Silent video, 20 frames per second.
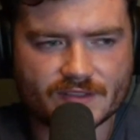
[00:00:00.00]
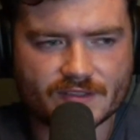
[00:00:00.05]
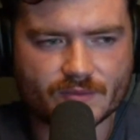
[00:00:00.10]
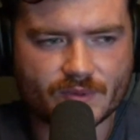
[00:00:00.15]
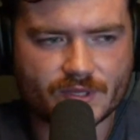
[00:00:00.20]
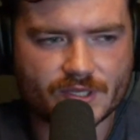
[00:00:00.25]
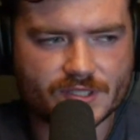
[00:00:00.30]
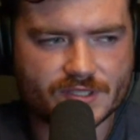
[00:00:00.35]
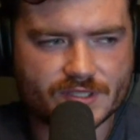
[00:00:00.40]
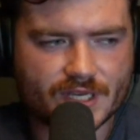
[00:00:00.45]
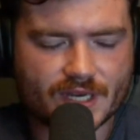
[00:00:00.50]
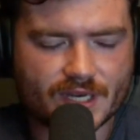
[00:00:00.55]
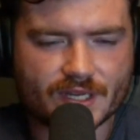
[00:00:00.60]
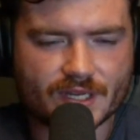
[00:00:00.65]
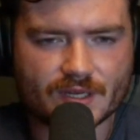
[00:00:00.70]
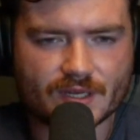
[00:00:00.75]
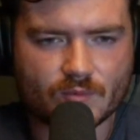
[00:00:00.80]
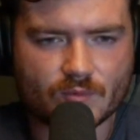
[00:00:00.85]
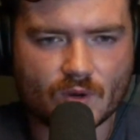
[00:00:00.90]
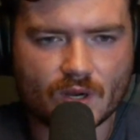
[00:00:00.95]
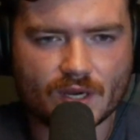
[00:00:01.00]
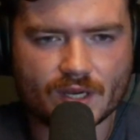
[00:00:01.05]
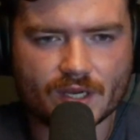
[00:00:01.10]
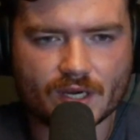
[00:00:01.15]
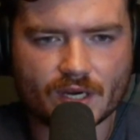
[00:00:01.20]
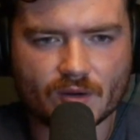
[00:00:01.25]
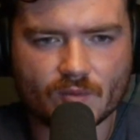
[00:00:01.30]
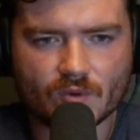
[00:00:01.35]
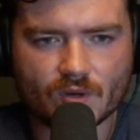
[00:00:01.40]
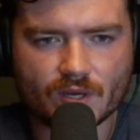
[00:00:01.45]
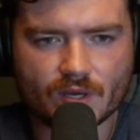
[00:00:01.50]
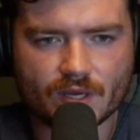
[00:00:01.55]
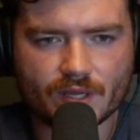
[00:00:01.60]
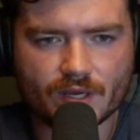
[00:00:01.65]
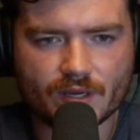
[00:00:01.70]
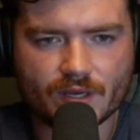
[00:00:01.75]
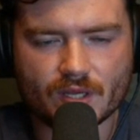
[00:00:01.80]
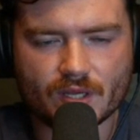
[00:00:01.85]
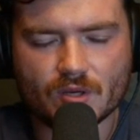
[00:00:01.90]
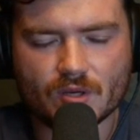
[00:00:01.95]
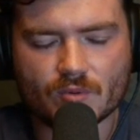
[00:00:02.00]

So we just kind of end up walking on one.